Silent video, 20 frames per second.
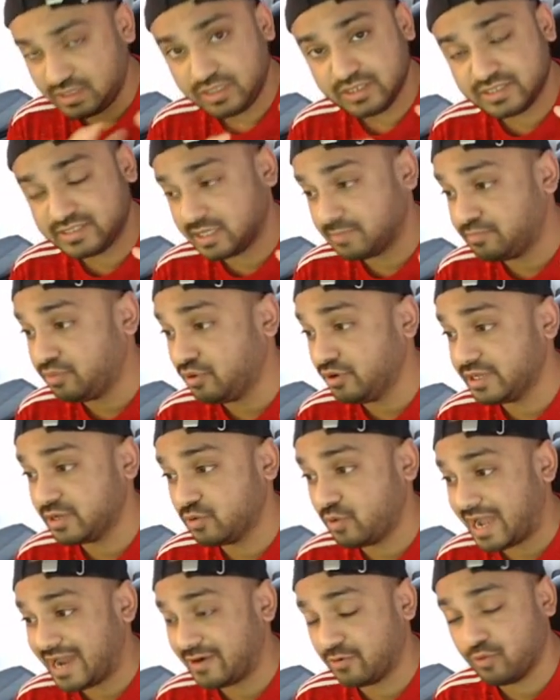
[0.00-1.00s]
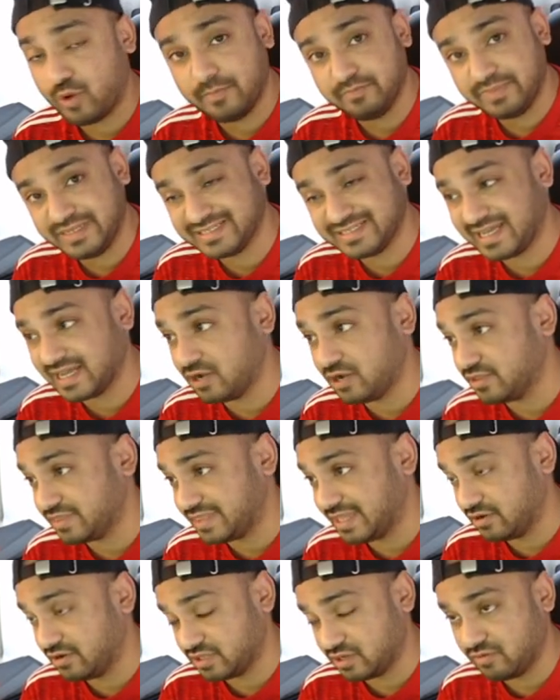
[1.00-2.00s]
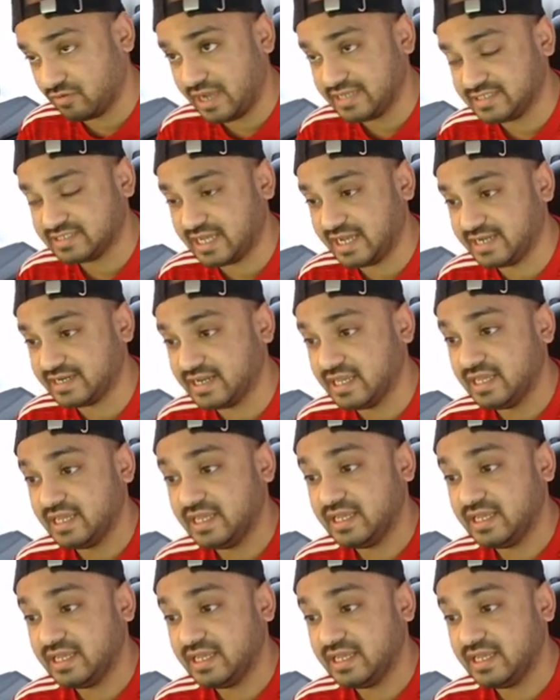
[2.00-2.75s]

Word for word: supporting Aaron Wan-Bissaka on, on the right side.